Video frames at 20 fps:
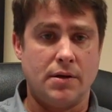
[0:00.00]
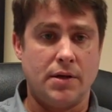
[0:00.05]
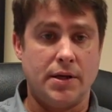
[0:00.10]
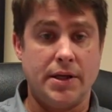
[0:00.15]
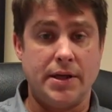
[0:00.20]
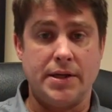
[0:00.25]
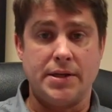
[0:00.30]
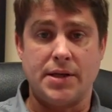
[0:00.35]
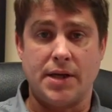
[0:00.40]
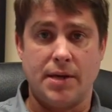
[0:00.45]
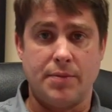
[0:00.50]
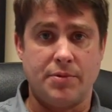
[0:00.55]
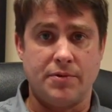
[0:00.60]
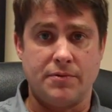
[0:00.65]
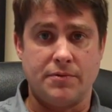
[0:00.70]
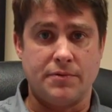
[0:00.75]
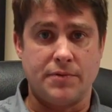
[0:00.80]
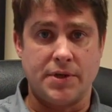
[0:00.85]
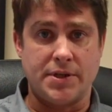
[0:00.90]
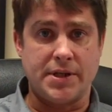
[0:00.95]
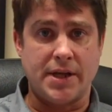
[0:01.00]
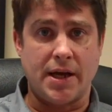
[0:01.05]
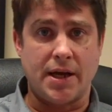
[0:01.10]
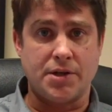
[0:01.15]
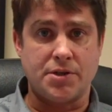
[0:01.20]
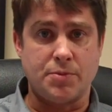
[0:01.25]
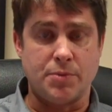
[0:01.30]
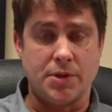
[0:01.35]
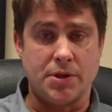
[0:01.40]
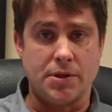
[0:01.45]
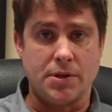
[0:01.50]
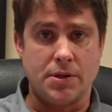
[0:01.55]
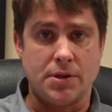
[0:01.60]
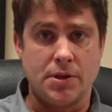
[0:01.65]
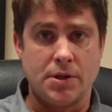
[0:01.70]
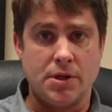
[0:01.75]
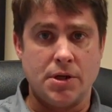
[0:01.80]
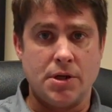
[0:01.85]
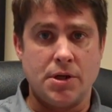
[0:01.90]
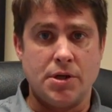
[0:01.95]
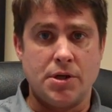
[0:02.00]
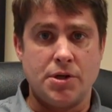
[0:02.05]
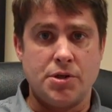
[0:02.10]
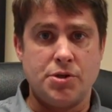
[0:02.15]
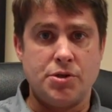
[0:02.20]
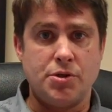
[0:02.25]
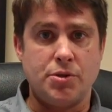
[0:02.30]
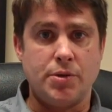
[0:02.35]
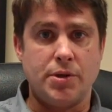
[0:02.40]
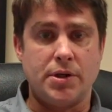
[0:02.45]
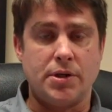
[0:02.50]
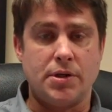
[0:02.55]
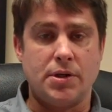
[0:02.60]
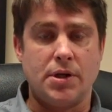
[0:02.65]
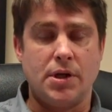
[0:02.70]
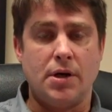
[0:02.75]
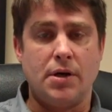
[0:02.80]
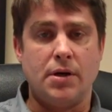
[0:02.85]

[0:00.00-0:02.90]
any type of attachment to it,